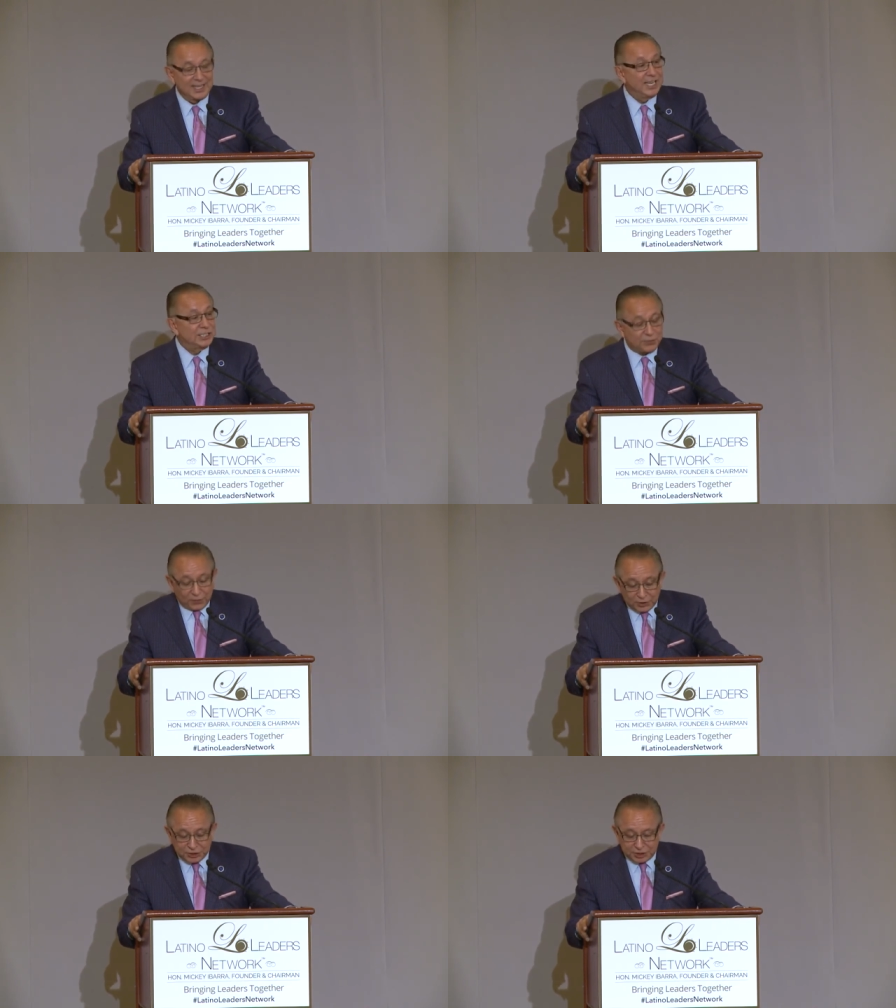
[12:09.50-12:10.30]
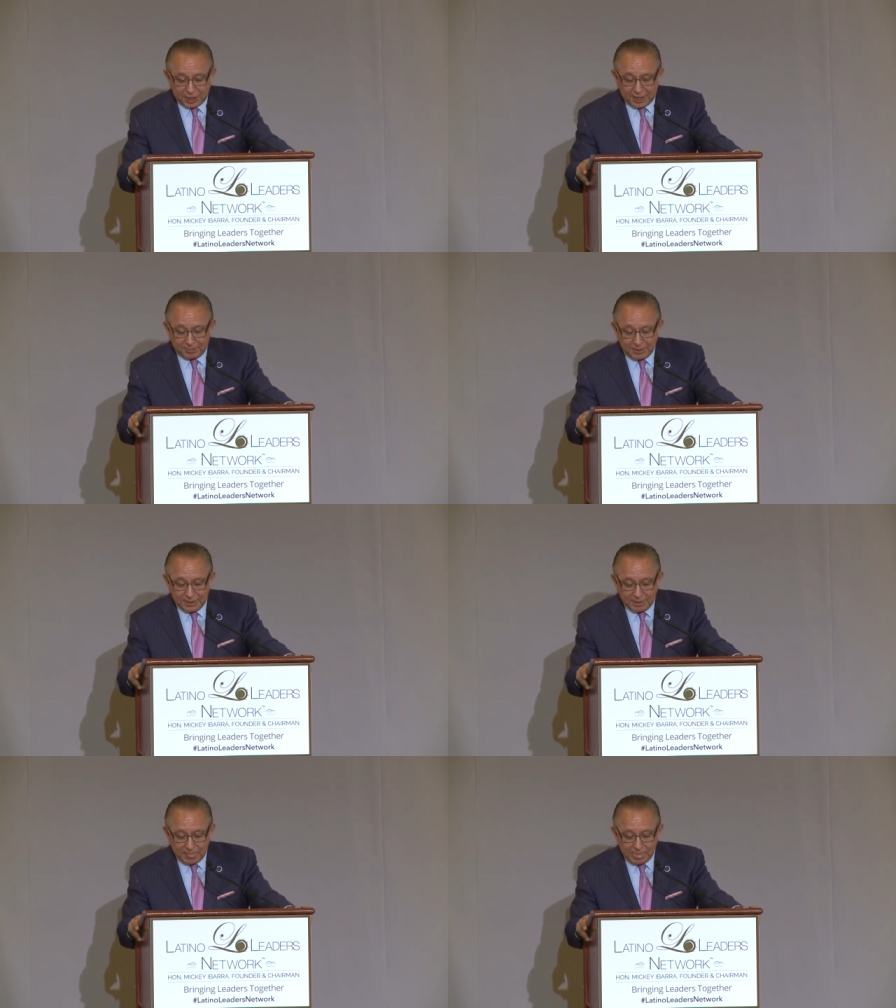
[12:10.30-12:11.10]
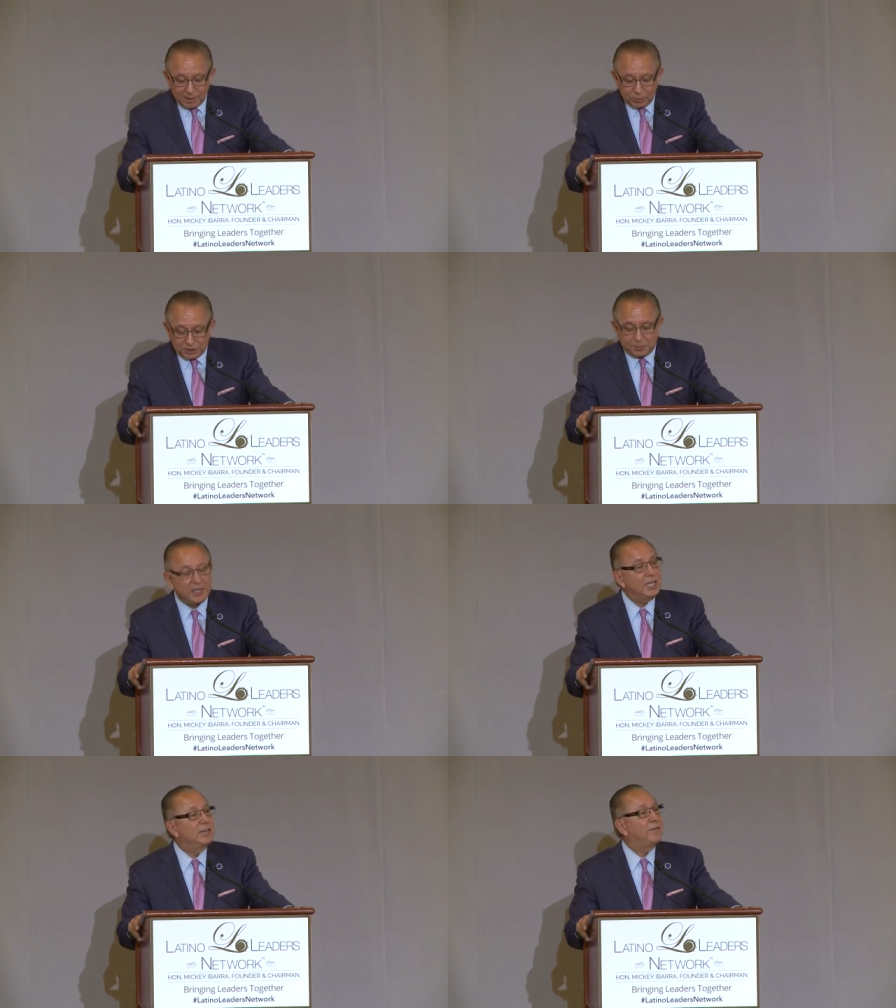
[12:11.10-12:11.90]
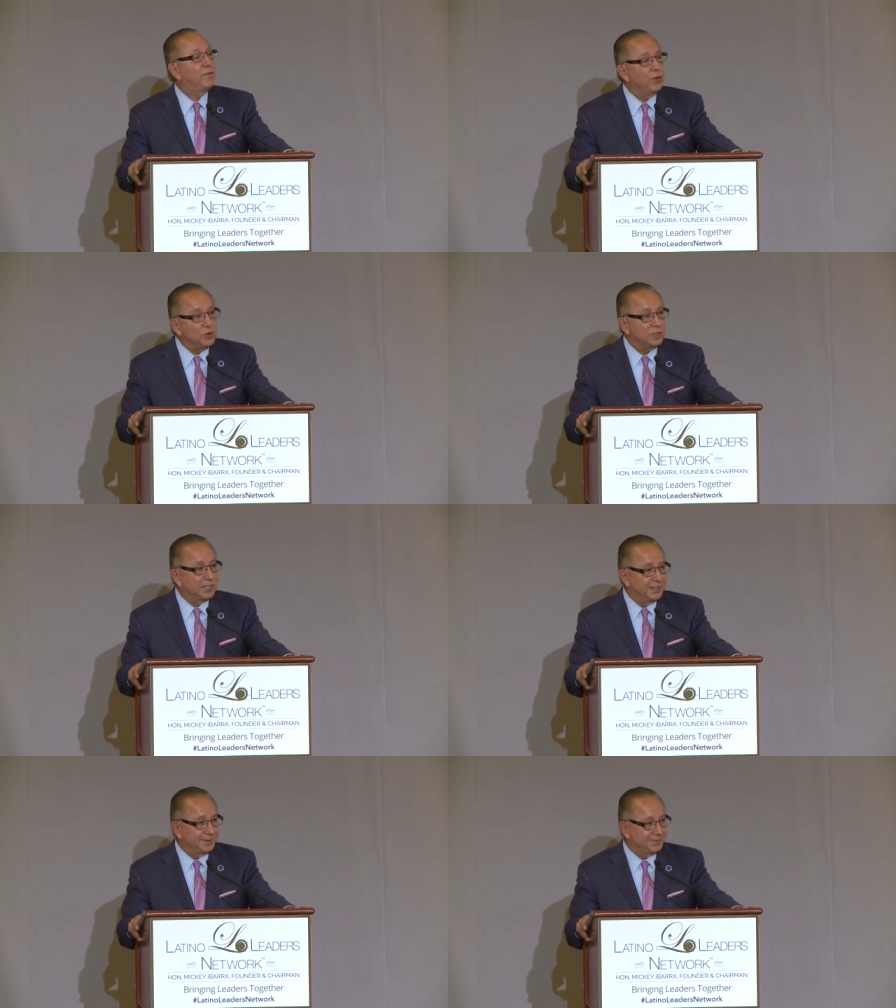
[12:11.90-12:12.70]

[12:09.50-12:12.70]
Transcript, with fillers: His first job was picking fruit